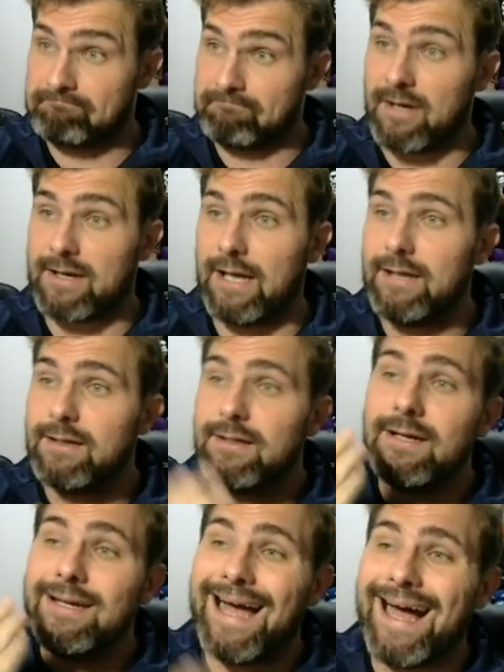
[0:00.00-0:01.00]
okay,
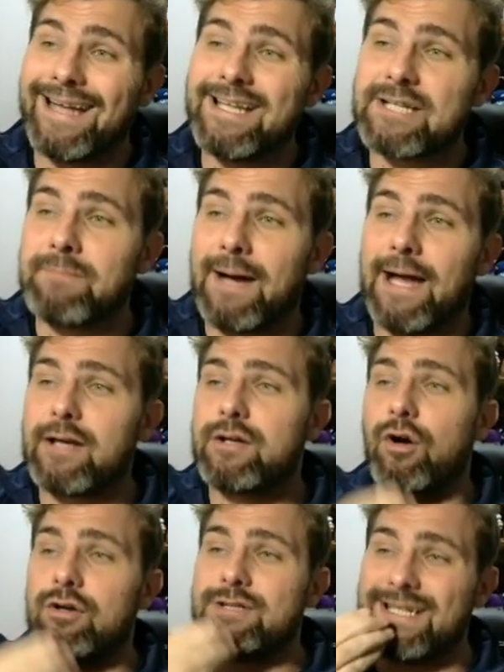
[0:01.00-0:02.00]
and its mana
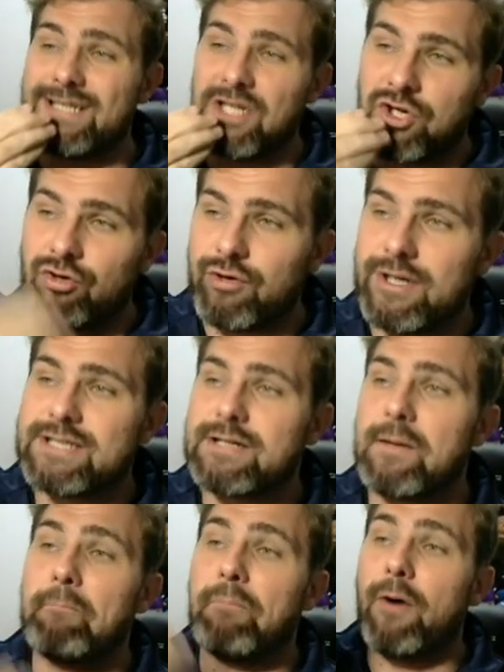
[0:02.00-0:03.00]
cost is increased
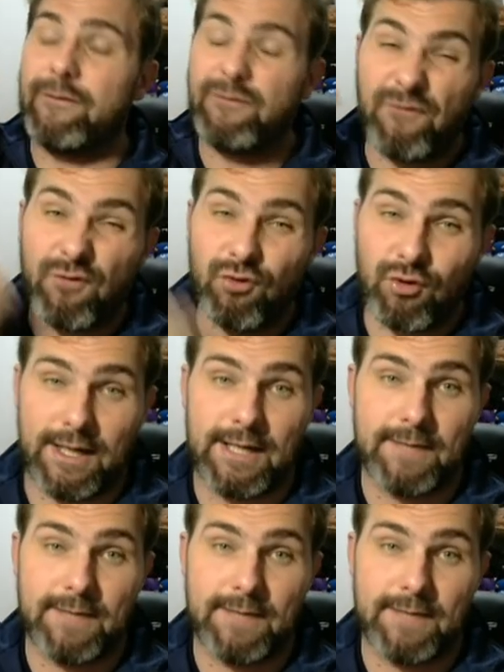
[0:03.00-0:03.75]
by 3.